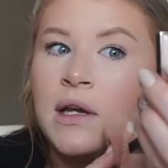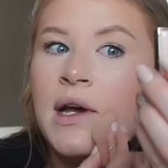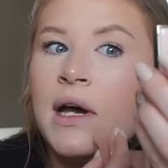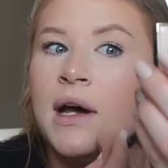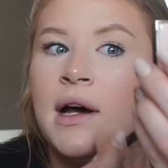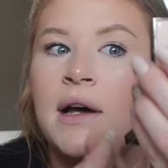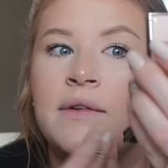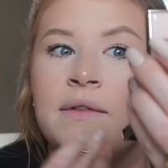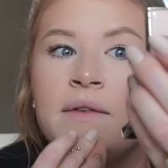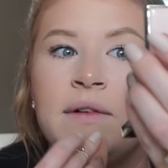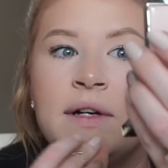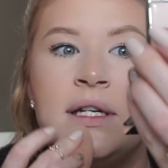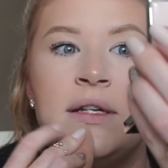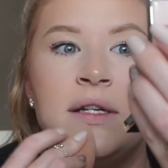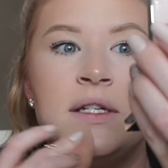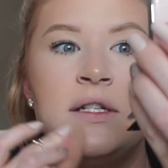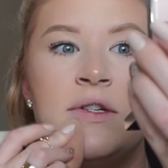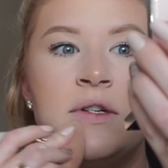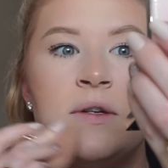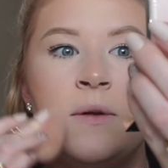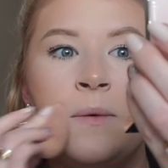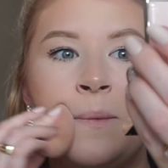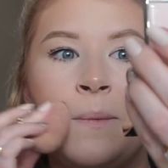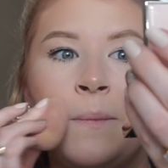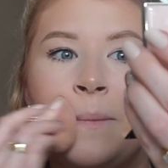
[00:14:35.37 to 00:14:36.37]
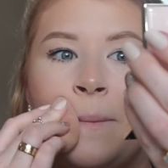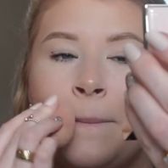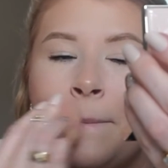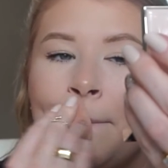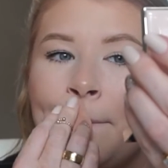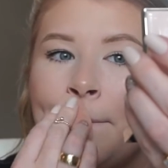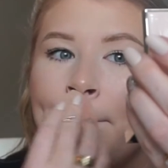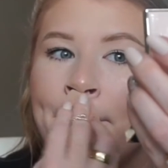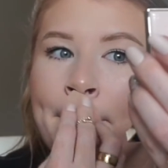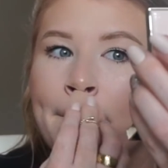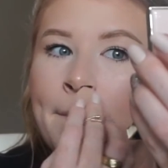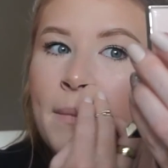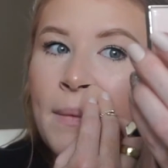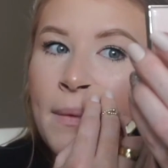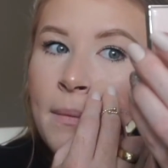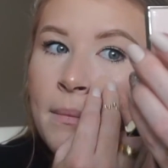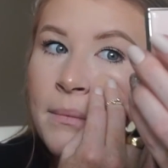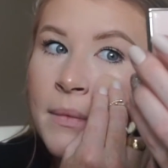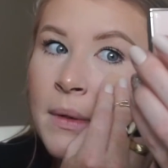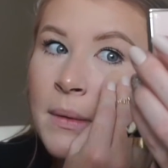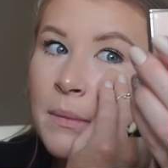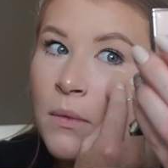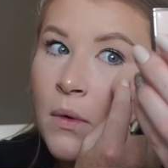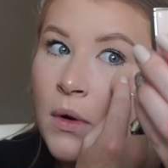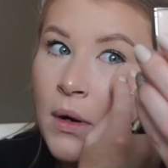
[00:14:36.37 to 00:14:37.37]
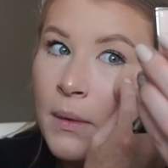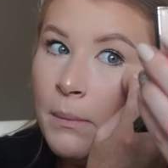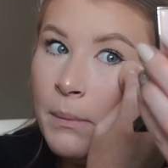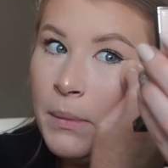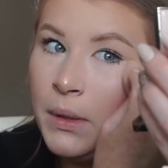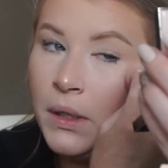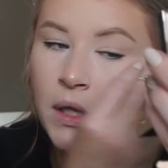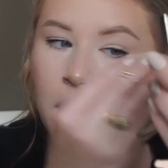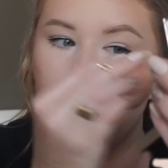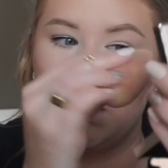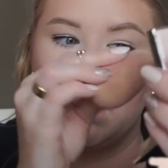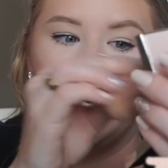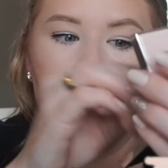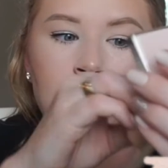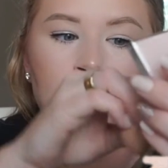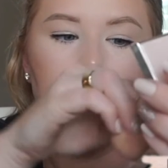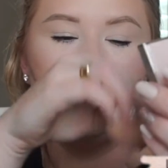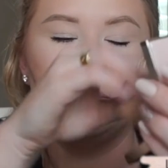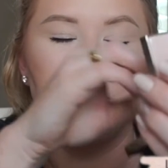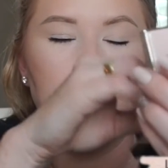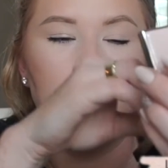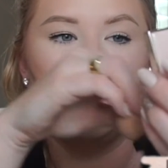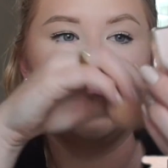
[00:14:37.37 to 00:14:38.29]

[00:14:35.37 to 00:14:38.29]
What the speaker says: coverage, but more blur.